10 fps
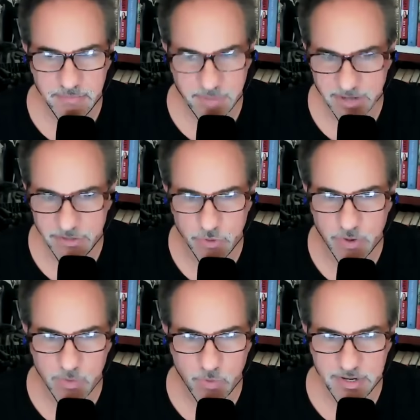by
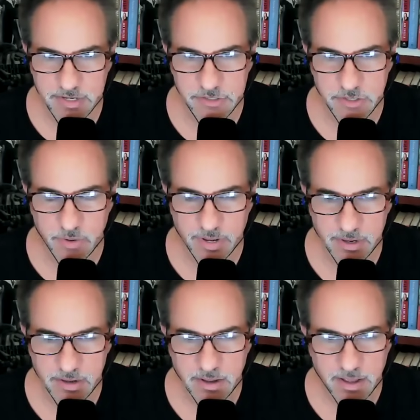doing what he's
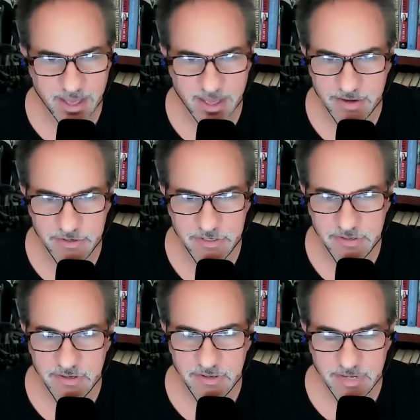doing. And
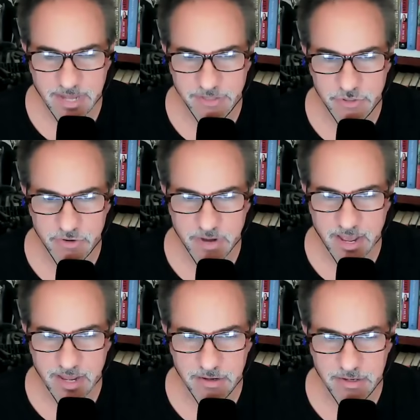
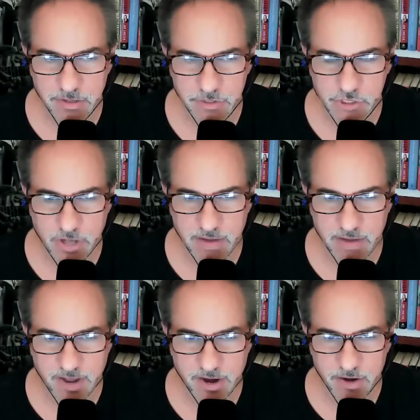yesterday, Neil
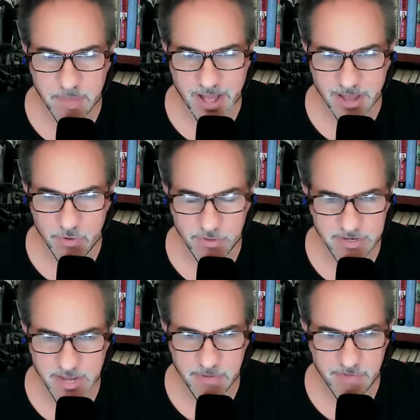Sean fired back, or the
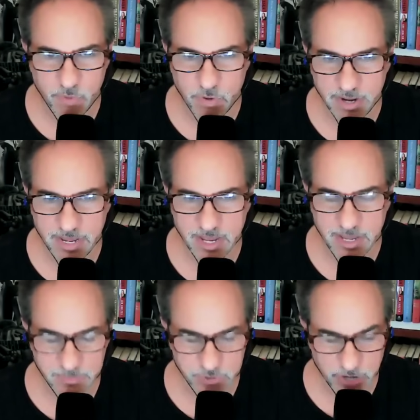day before, I can't
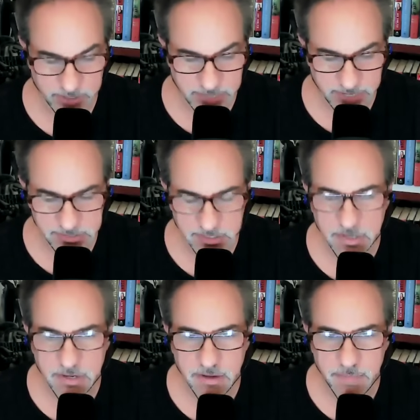keep track of days,
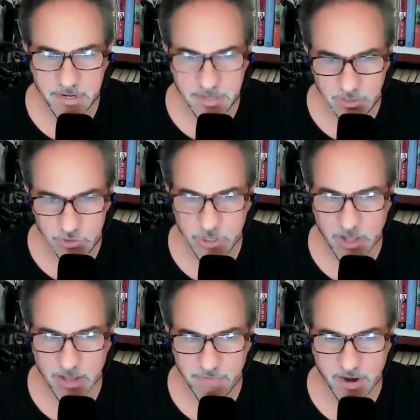but Neil
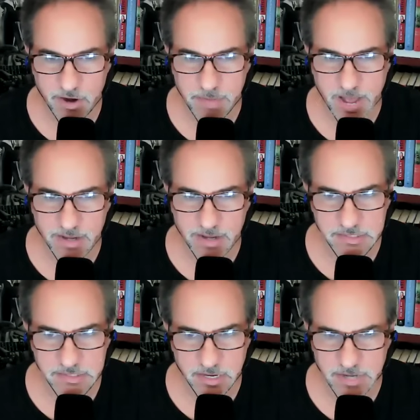Sean fired back
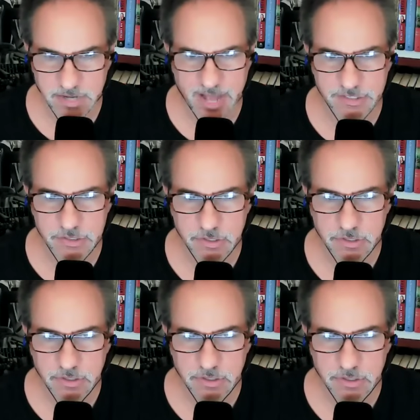and said, yes,
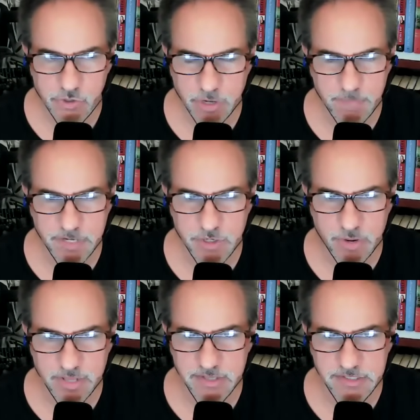you shouldn't be
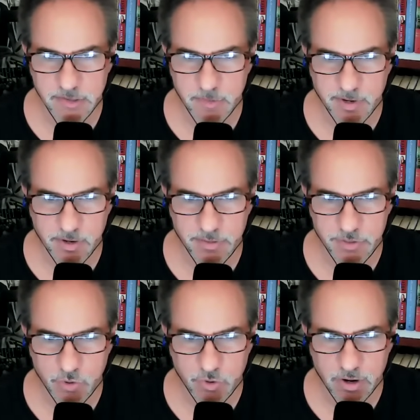doing this in the middle of
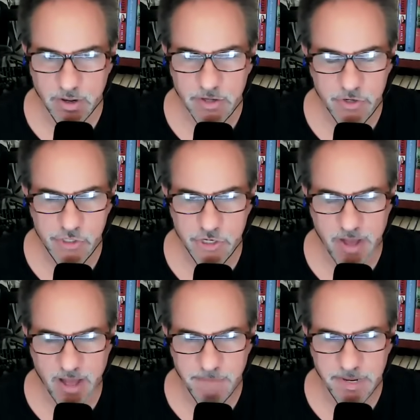the tour. You should
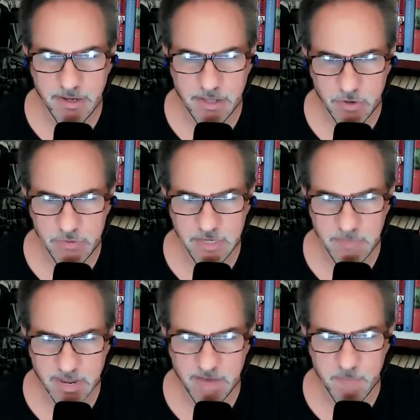not be
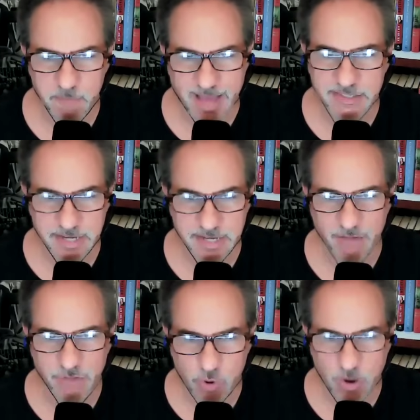accusing me of maxing
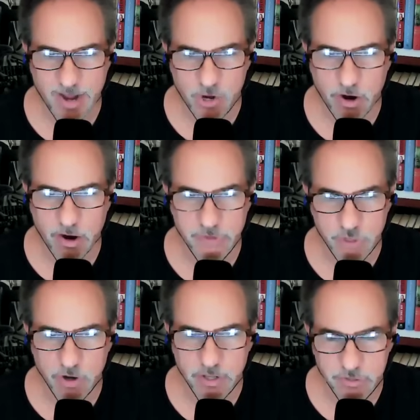out the credit card
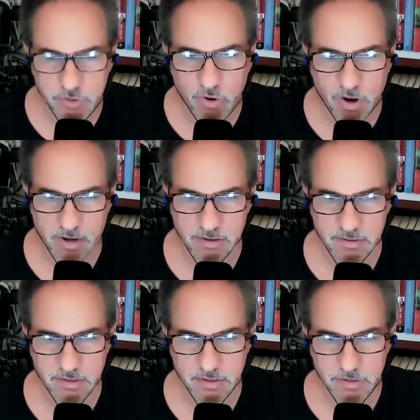during the tour.
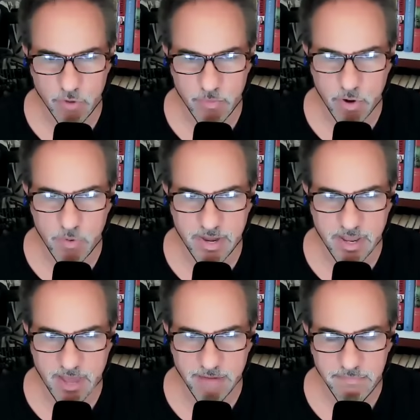You're
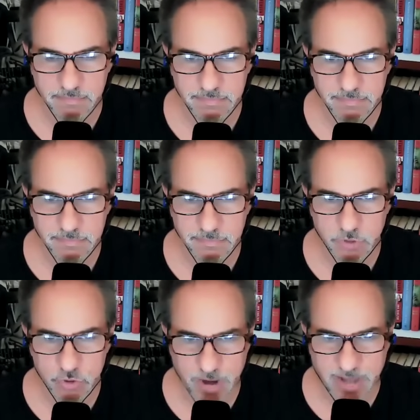ruining it.
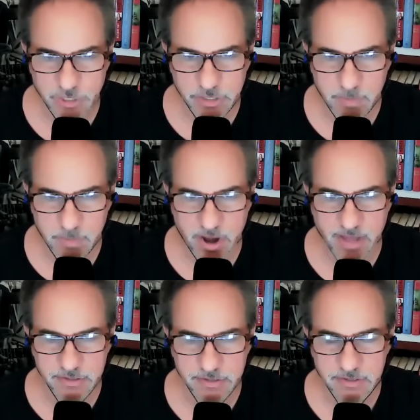You're trashing the brand.